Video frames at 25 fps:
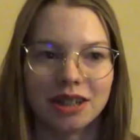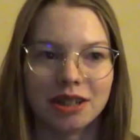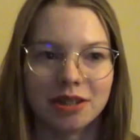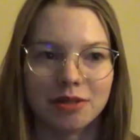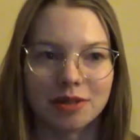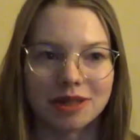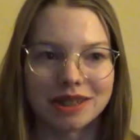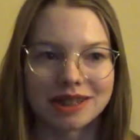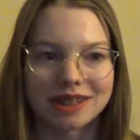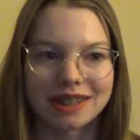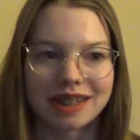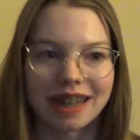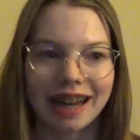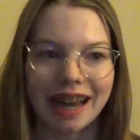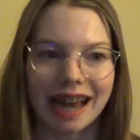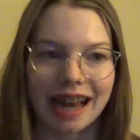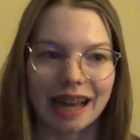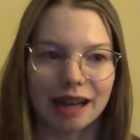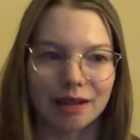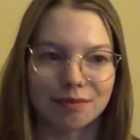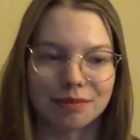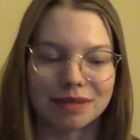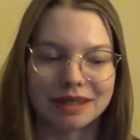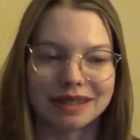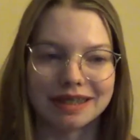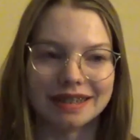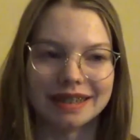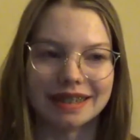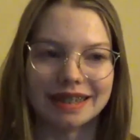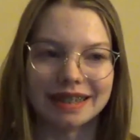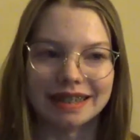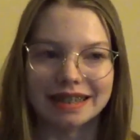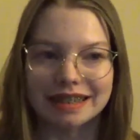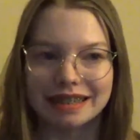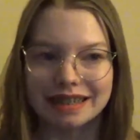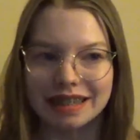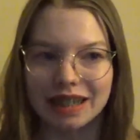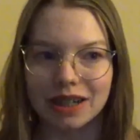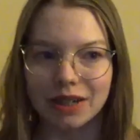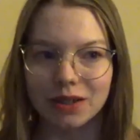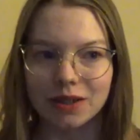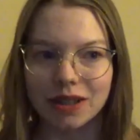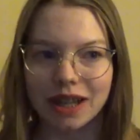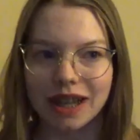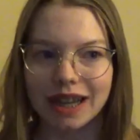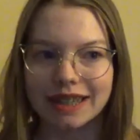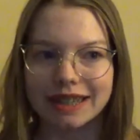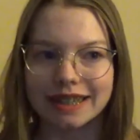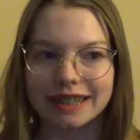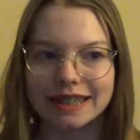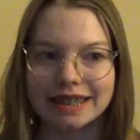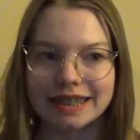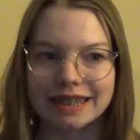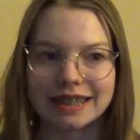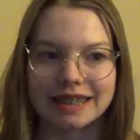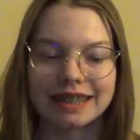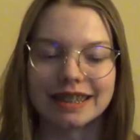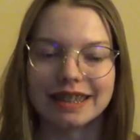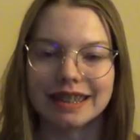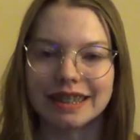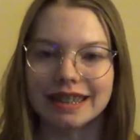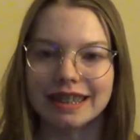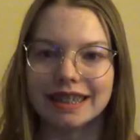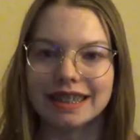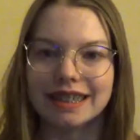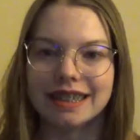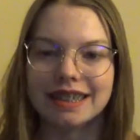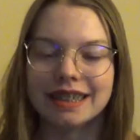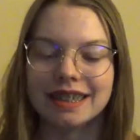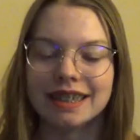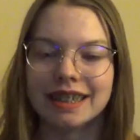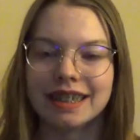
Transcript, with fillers: what's going to happen and outlining the